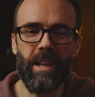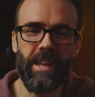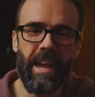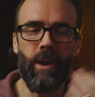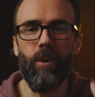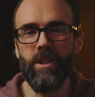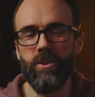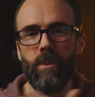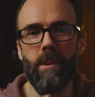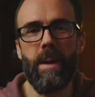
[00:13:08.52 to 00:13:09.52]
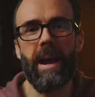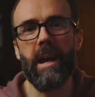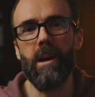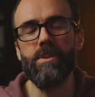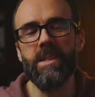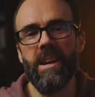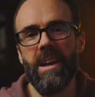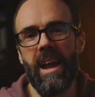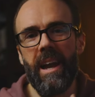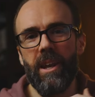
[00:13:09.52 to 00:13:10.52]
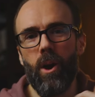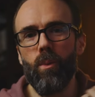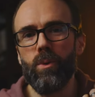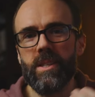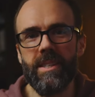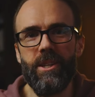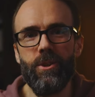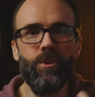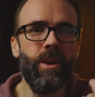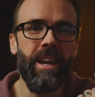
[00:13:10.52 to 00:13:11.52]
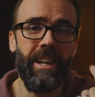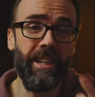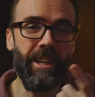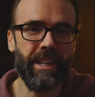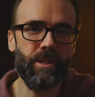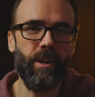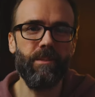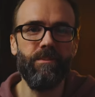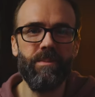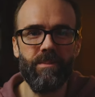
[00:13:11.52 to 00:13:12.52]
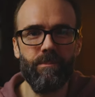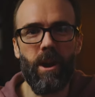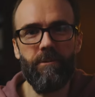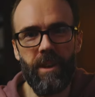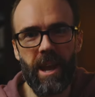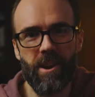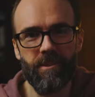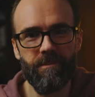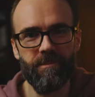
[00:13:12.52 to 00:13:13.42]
and how I do my backups. And I will see you in the next one. Bye for now.